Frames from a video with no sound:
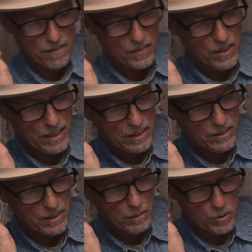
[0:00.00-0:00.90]
that
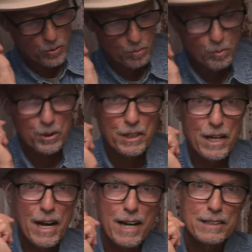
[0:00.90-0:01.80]
club is pretty
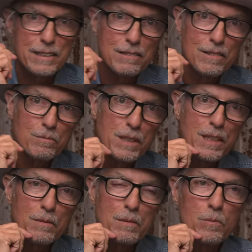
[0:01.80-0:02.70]
active and I'm
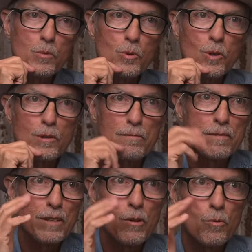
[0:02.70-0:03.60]
becoming more
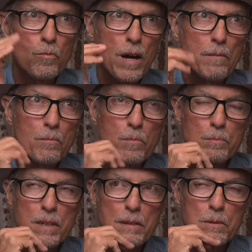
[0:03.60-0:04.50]

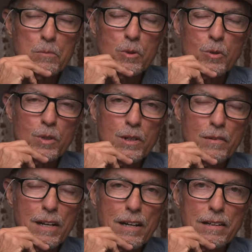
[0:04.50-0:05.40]
aware of
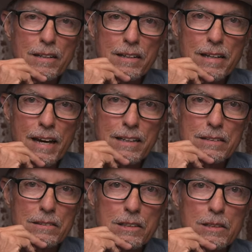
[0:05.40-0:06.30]
that
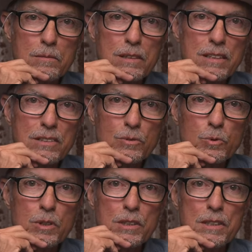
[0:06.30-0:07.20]
club as
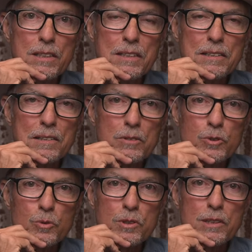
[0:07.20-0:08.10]
one that
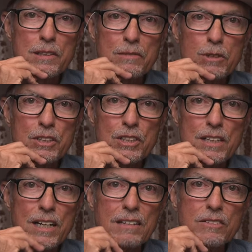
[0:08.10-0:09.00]
is really reaching
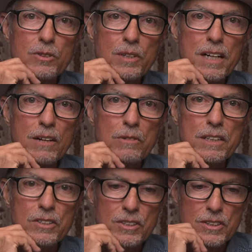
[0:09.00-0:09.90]
out, doing
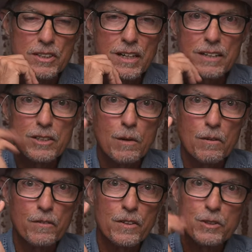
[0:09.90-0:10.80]
outreach.
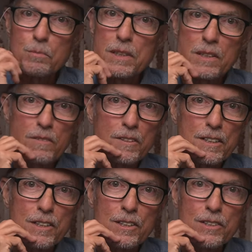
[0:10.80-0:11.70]
Oktoberfish, been there for
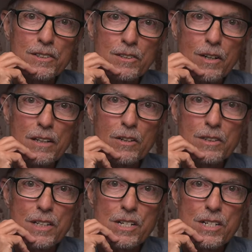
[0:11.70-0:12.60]
years, great
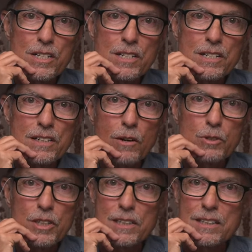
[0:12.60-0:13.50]
location. Go
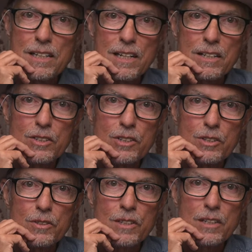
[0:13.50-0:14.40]
check that out
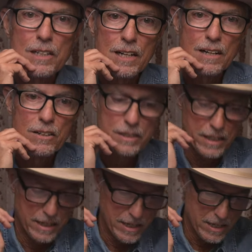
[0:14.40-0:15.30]
too.
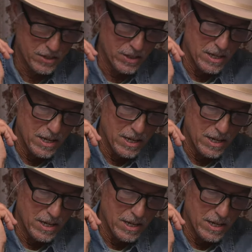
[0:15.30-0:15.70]
Okay, guys,